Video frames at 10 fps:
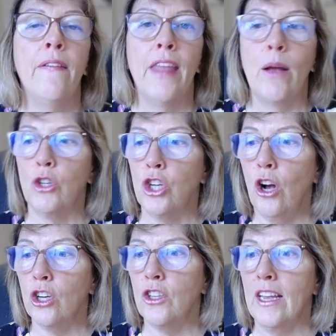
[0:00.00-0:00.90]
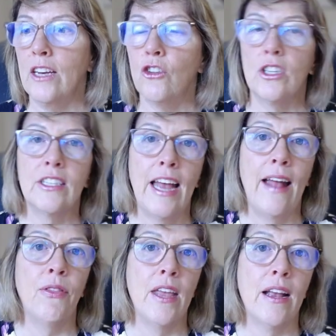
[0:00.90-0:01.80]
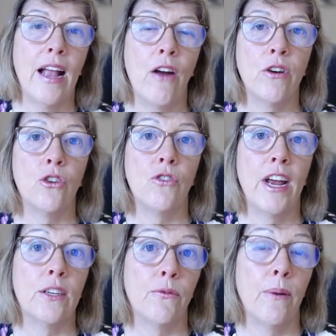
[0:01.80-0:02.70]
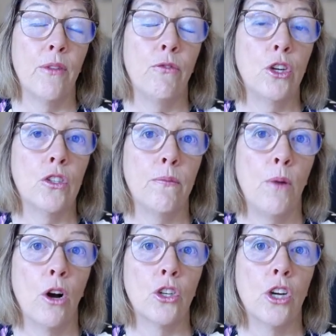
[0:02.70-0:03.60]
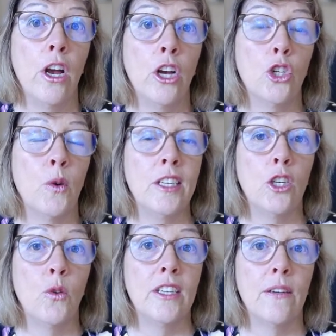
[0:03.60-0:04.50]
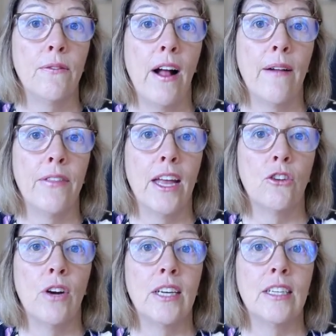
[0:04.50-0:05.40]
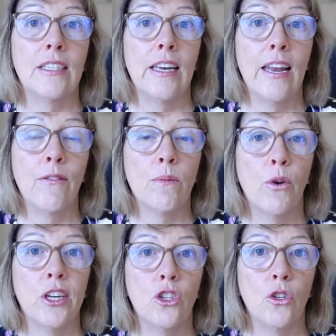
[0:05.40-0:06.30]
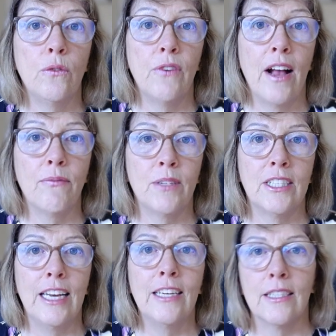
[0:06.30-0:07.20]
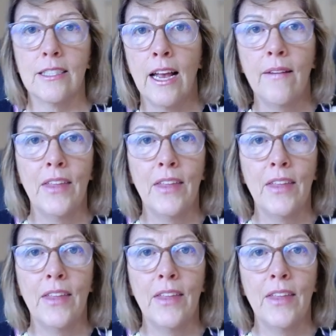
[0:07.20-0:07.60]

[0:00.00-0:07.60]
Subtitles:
They will charge the interest at their current rate from the 1st of March 2025. That rate is 11.25%.